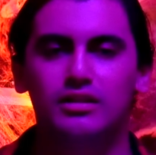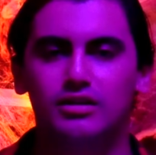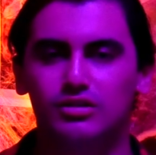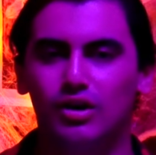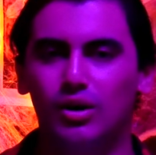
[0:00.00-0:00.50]

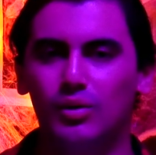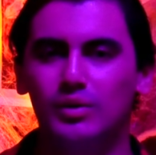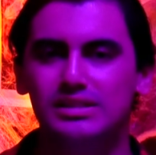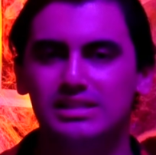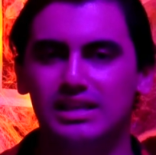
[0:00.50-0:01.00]
there's
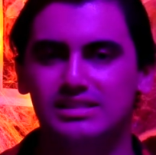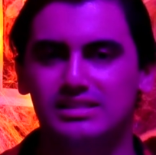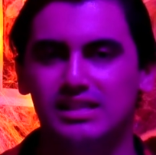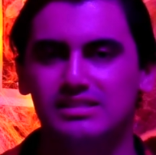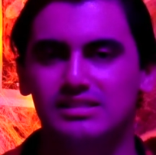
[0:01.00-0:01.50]
always a
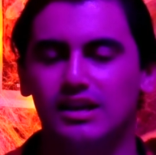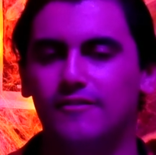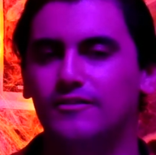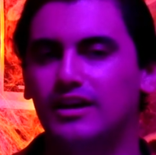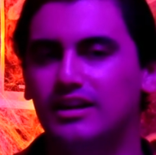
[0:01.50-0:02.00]
sense
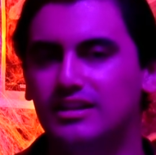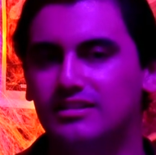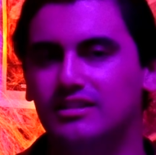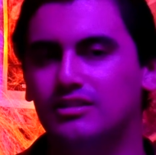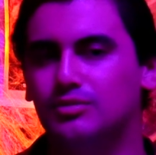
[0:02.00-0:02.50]
of
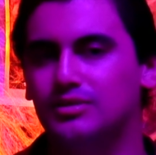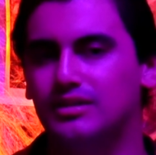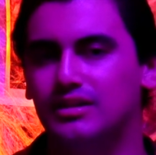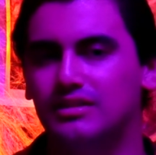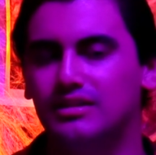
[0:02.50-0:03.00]
innocence
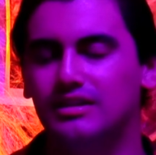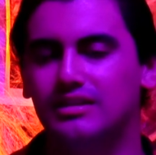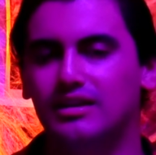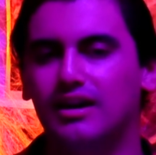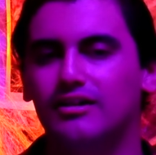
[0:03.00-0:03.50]
within the
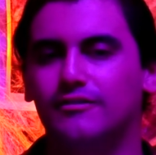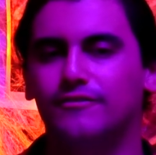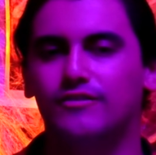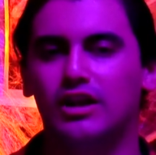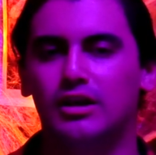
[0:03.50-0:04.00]
entire
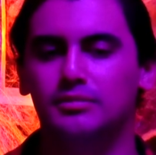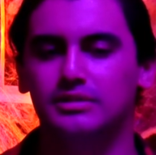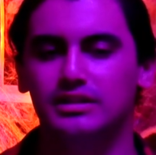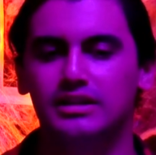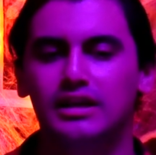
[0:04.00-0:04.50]

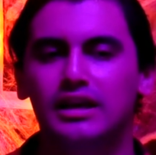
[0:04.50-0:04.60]
family.